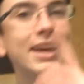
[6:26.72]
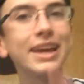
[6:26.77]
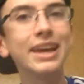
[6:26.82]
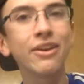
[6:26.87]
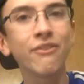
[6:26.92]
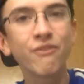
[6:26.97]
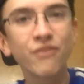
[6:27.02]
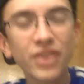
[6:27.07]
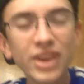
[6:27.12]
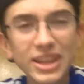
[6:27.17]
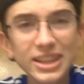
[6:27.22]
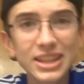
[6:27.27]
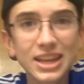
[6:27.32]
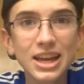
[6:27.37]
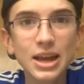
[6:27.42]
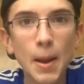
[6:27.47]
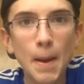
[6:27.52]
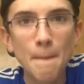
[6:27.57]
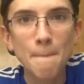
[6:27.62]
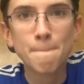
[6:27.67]
if
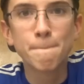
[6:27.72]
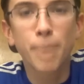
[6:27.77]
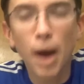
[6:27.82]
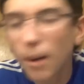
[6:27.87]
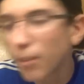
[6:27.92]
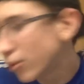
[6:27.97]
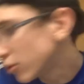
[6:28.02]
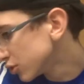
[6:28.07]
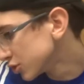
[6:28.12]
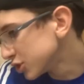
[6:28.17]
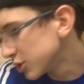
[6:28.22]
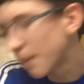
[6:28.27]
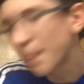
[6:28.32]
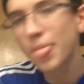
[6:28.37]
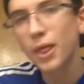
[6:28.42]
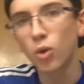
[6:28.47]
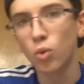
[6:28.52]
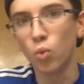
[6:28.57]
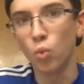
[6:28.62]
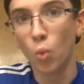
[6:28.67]
it bubbles
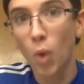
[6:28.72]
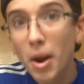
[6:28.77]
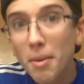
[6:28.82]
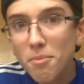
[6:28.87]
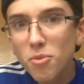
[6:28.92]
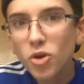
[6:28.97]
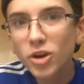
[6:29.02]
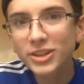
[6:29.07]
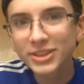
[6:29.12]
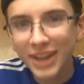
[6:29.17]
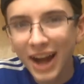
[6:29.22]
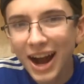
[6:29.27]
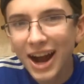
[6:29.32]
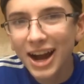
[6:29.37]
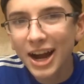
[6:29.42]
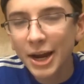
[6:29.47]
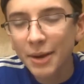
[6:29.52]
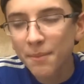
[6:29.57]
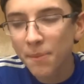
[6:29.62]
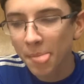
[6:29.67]
one more
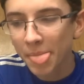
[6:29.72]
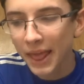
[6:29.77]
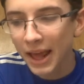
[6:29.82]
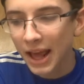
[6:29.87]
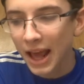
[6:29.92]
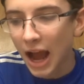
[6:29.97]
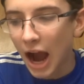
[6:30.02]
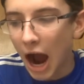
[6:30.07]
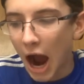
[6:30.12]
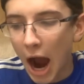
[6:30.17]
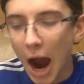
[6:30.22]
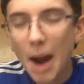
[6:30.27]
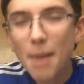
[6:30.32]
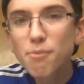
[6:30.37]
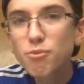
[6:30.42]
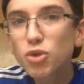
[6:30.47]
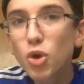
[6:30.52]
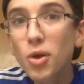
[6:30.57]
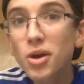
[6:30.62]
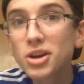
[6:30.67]
time,
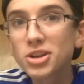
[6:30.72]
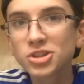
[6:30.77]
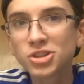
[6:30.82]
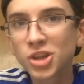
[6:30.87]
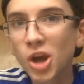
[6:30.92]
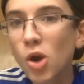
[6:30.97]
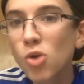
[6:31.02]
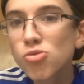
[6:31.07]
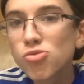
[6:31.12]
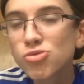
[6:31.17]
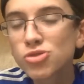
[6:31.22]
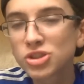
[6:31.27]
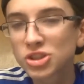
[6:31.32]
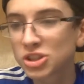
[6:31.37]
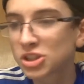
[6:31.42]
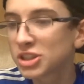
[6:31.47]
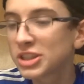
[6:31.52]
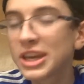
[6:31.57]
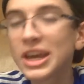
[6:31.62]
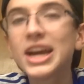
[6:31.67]
I'm going to go
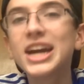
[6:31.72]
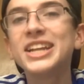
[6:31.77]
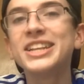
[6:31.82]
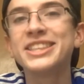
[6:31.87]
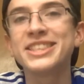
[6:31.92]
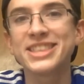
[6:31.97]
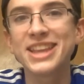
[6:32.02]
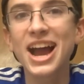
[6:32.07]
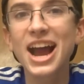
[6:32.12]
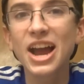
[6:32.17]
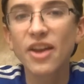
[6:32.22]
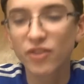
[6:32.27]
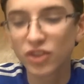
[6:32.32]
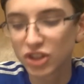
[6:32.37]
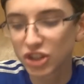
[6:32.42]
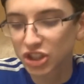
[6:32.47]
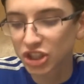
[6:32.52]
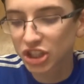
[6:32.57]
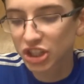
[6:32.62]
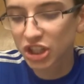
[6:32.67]
get a knife and
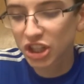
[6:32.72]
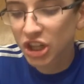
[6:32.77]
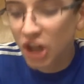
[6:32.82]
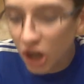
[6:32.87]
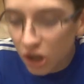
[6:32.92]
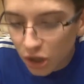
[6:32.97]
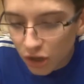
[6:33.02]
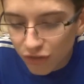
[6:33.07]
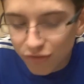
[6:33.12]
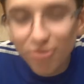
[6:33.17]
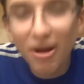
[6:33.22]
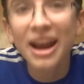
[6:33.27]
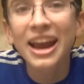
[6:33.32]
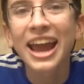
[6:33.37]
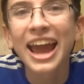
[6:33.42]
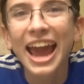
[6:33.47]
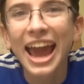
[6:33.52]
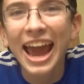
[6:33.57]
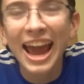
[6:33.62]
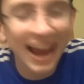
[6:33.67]
just cut off my
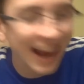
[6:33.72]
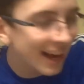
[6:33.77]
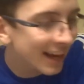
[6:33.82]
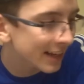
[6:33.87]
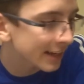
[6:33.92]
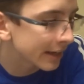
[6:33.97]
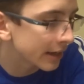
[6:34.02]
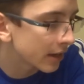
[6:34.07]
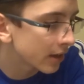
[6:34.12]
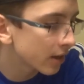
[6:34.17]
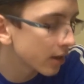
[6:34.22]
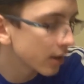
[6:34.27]
hand.